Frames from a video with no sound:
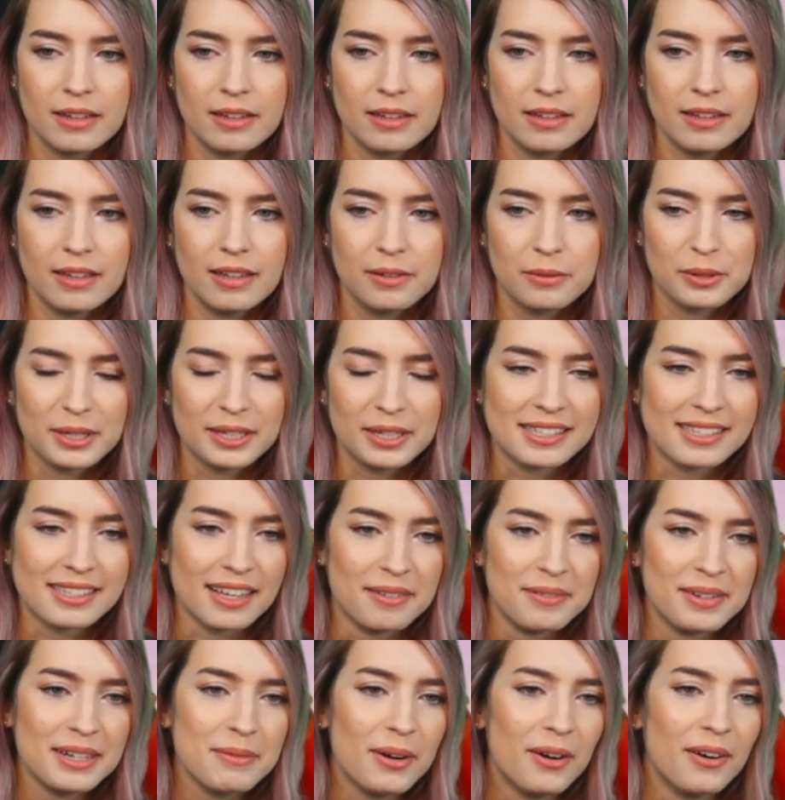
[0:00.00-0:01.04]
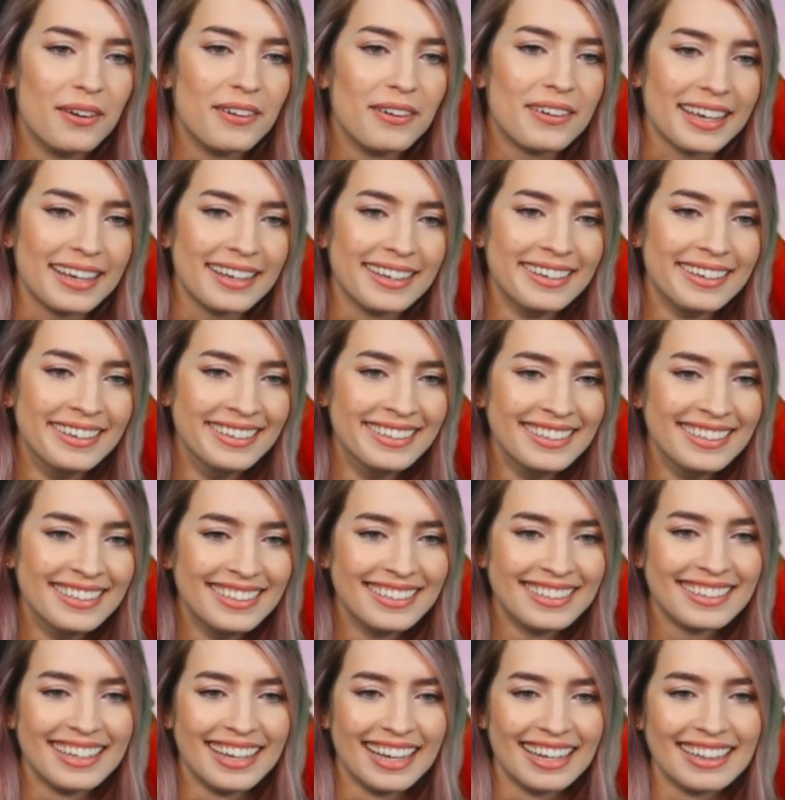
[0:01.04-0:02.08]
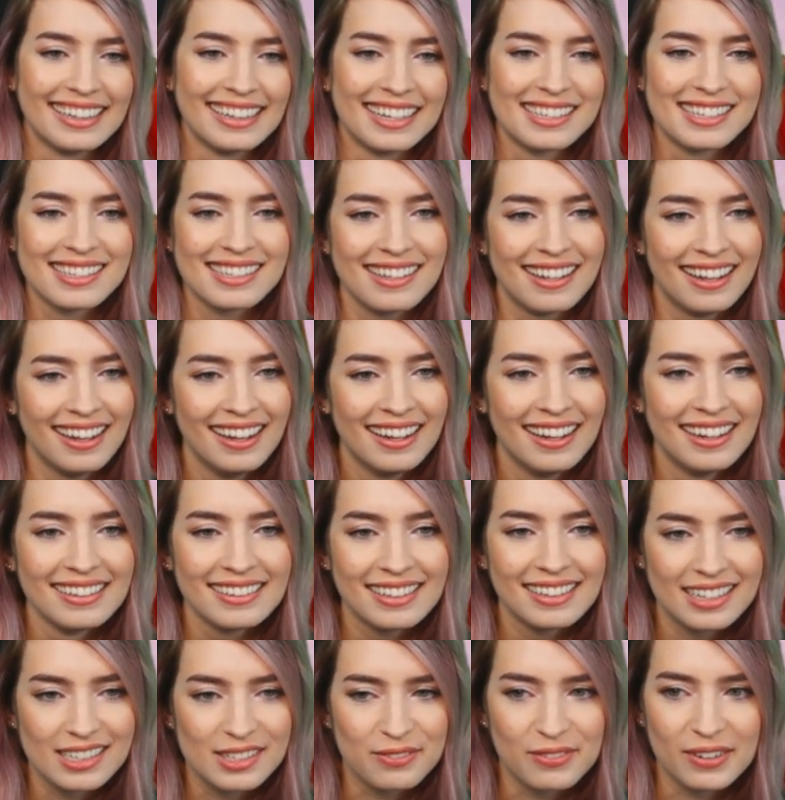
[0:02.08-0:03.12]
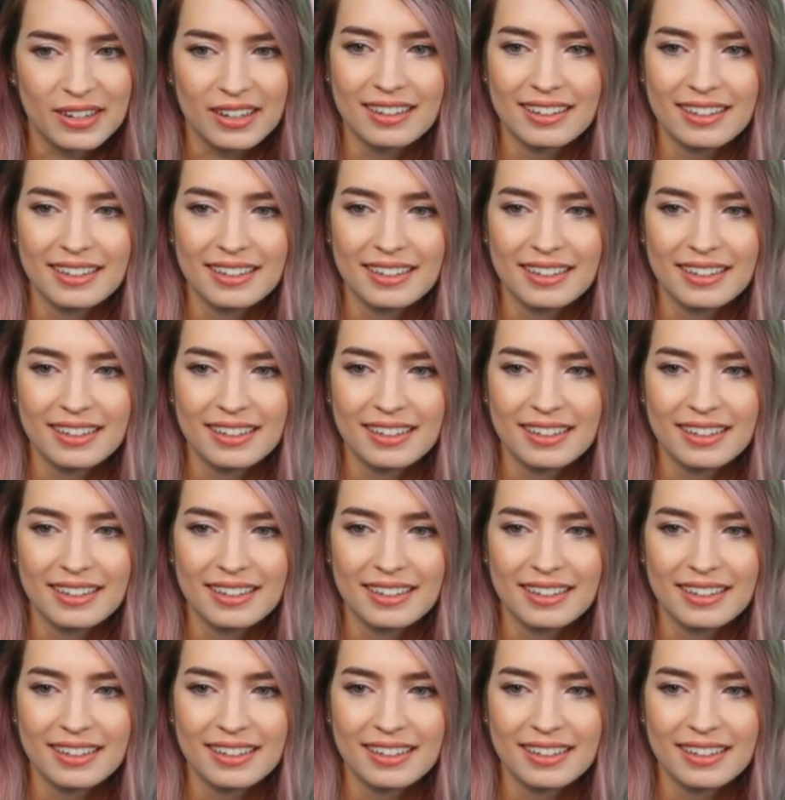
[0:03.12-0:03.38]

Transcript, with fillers: Resummon him. Oh, okay. Okay, that's fair.